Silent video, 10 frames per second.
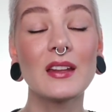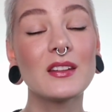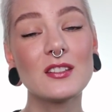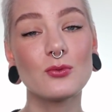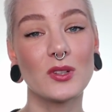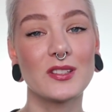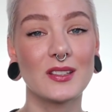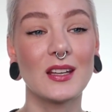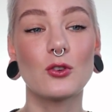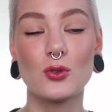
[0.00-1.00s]
And this
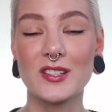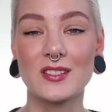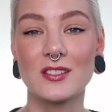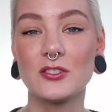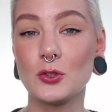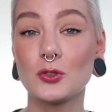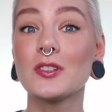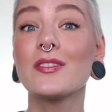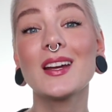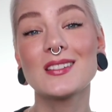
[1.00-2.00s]
risk increases due to
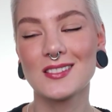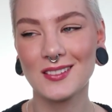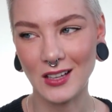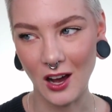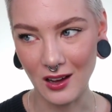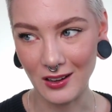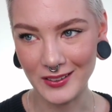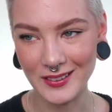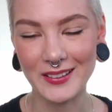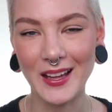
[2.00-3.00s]
the next
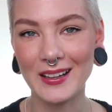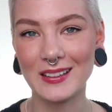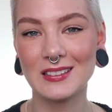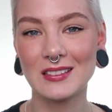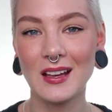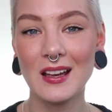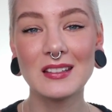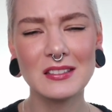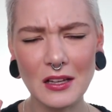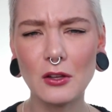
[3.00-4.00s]
con, and that is
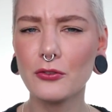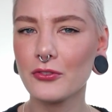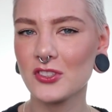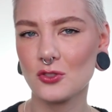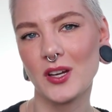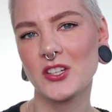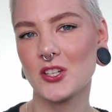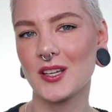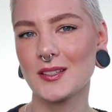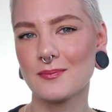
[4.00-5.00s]

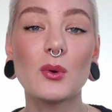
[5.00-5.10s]
self-stretching.